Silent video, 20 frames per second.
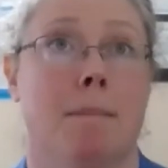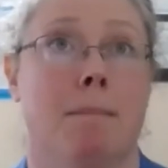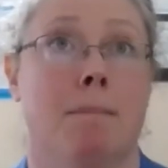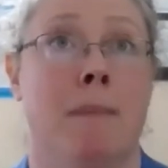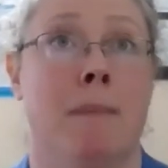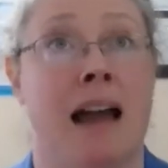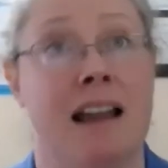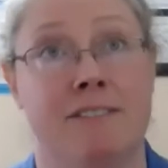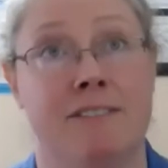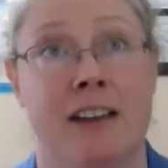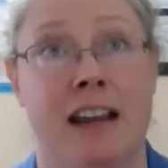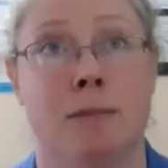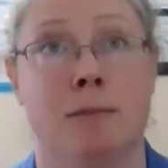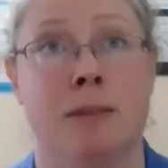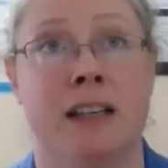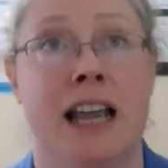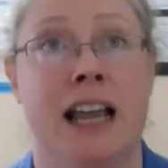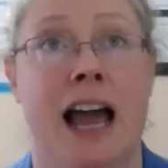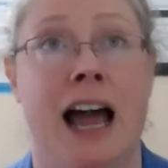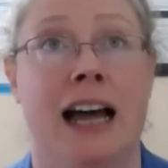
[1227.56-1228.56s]
my
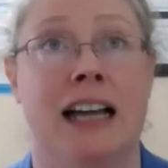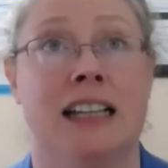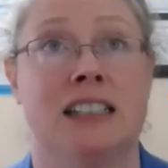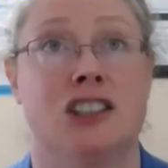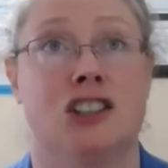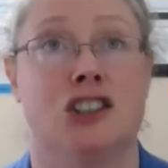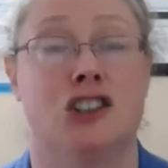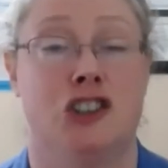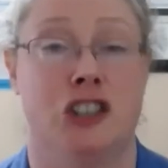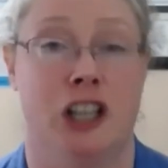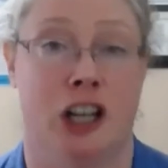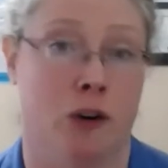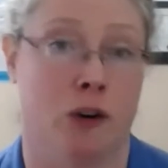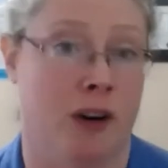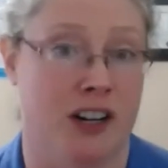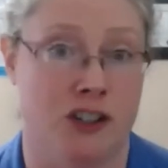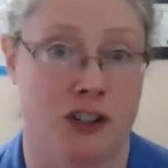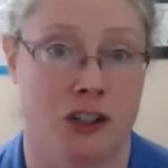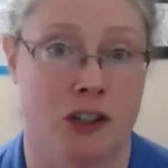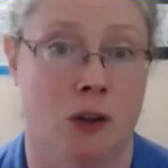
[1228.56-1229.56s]
family has
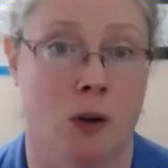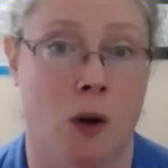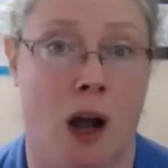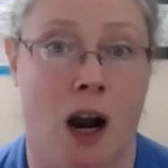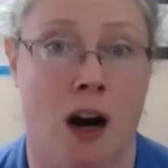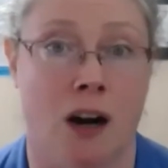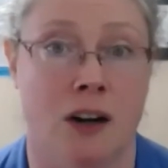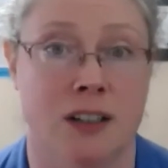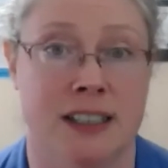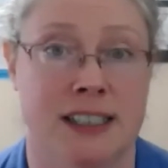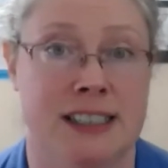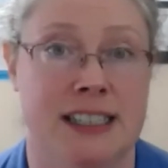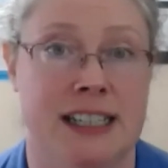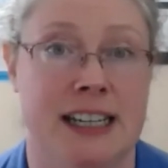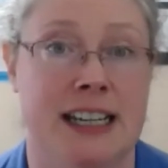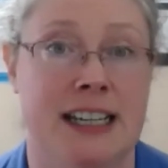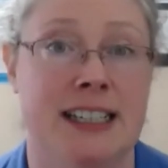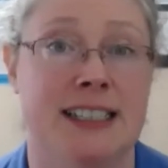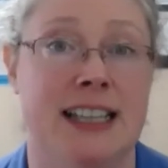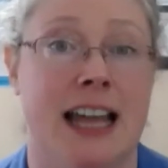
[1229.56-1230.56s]
generational heart
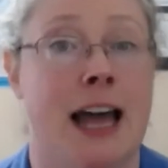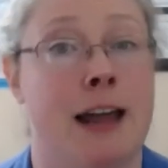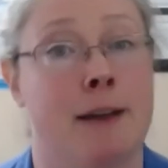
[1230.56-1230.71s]
disease,